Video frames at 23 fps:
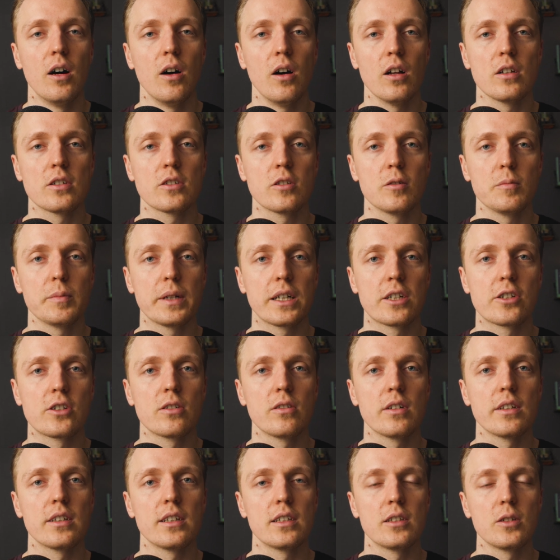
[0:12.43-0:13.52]
Also make
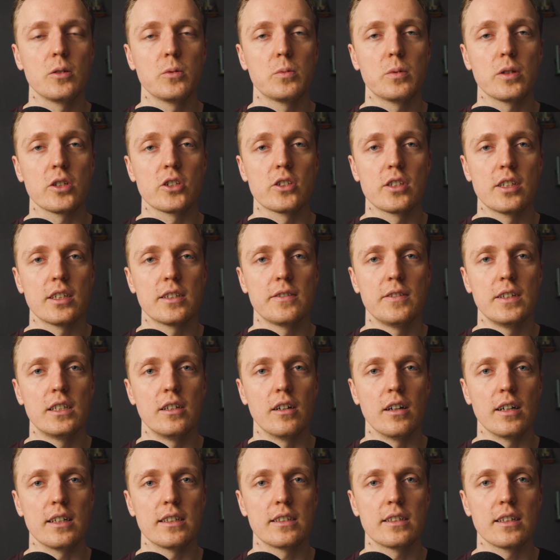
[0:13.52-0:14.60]
sure that you watch this
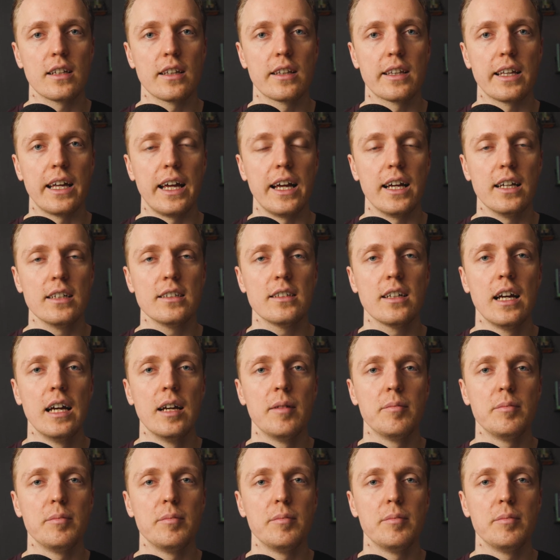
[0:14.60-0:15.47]
video until the end,